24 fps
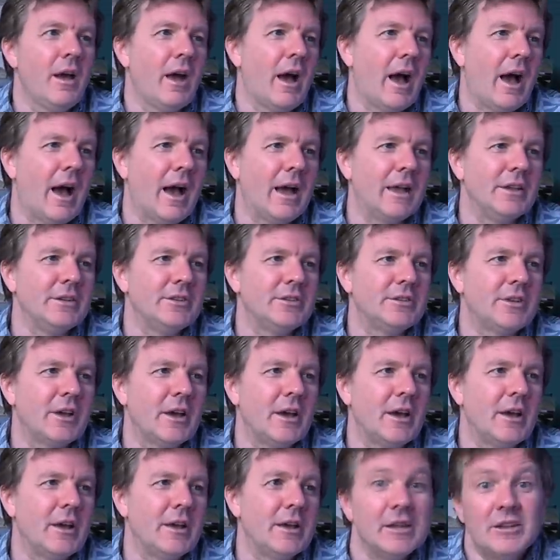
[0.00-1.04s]
and
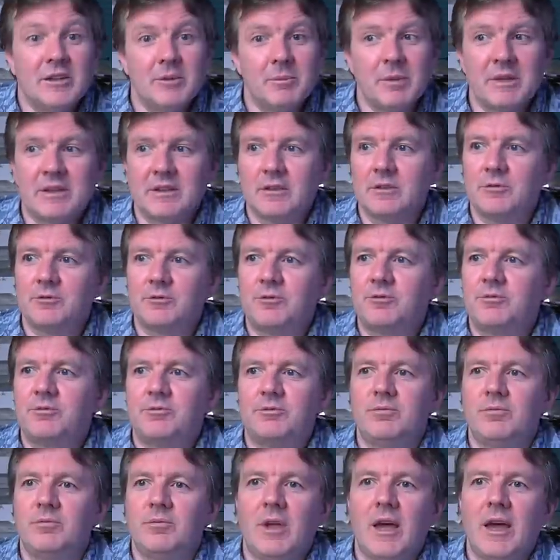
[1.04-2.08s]
uh, in the middle of
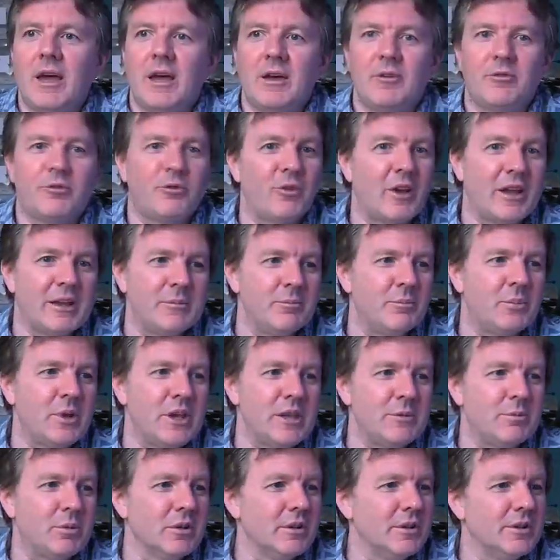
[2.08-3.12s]
Uh, fighting
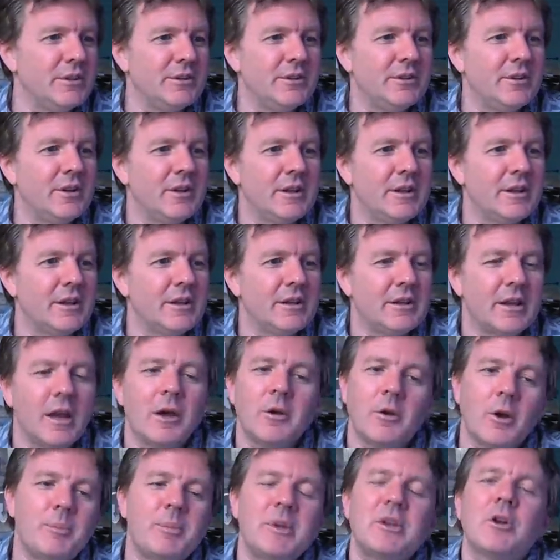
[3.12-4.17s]
people, and
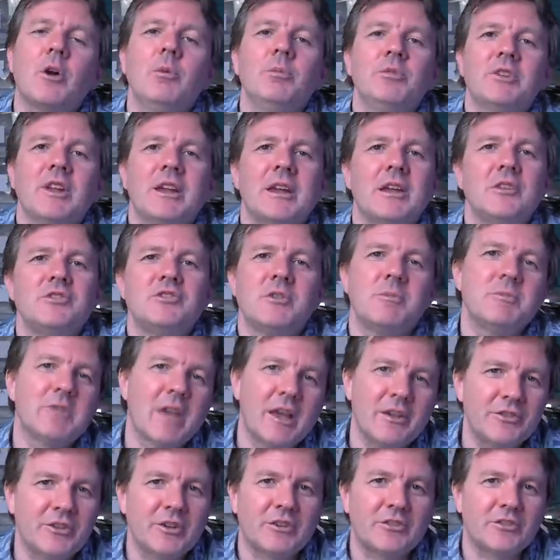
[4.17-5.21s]
it becomes like a
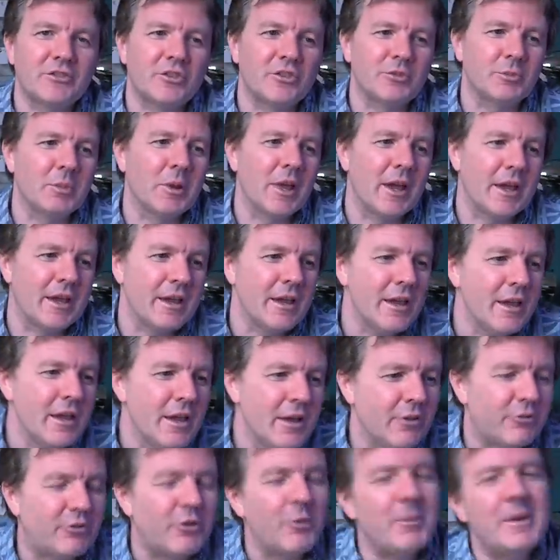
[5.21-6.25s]
gymnastics display.
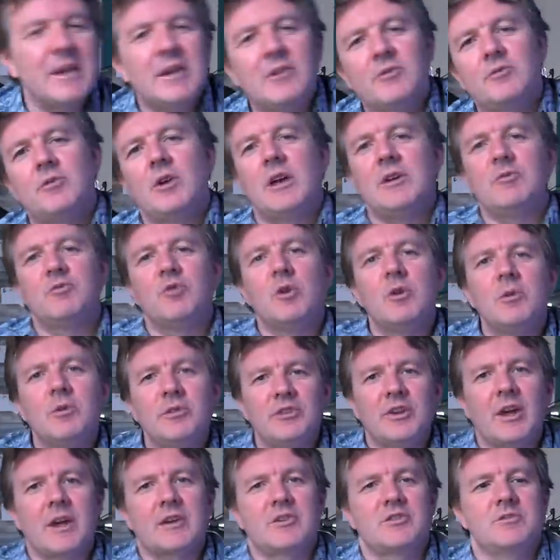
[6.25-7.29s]
But for me, it, it
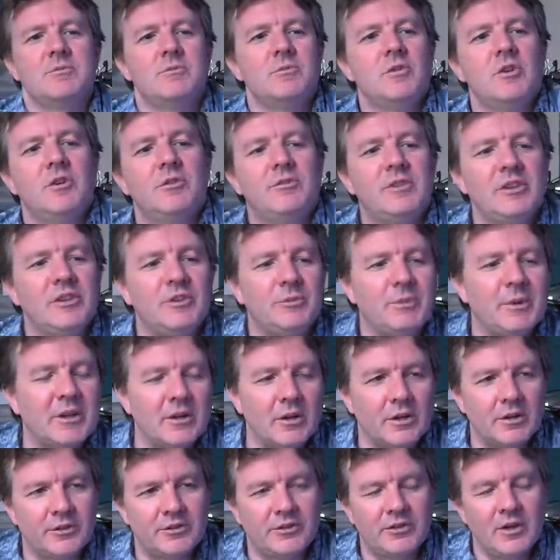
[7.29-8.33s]
ruins action movies,
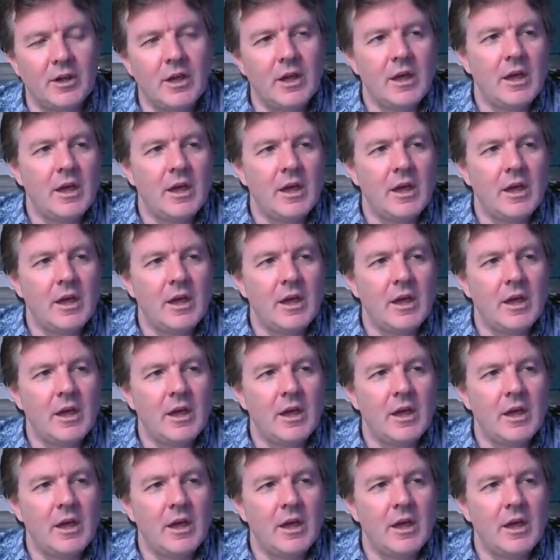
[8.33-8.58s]
because